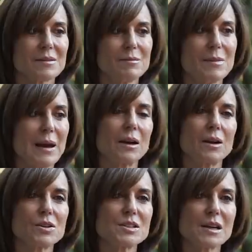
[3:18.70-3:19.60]
making
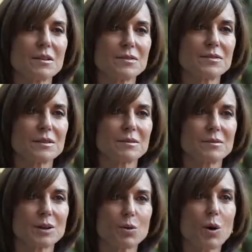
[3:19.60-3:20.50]
herself,
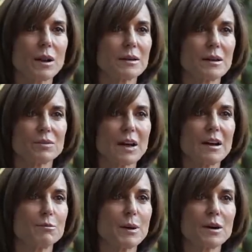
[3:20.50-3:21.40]
her quality of
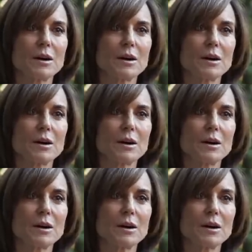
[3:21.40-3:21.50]
life better